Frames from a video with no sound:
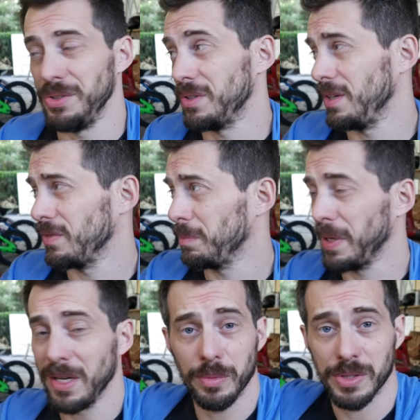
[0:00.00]
You could even
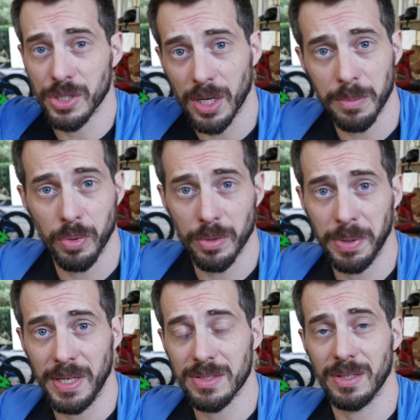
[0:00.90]
paint them with
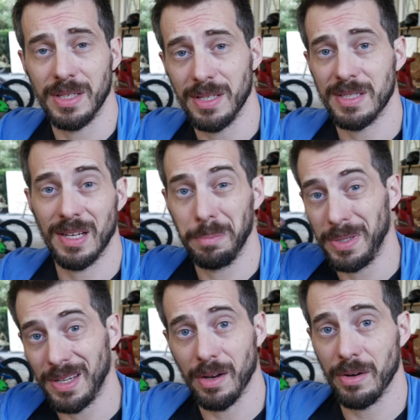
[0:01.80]
chalkboard paint so the kids had a
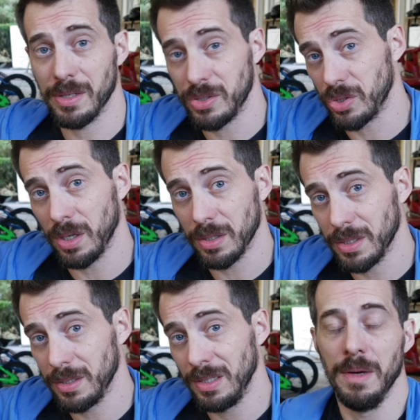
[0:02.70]
big area to draw
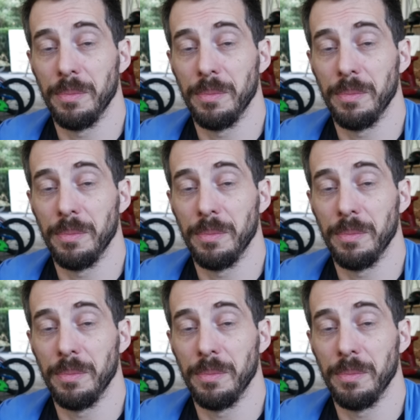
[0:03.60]
on.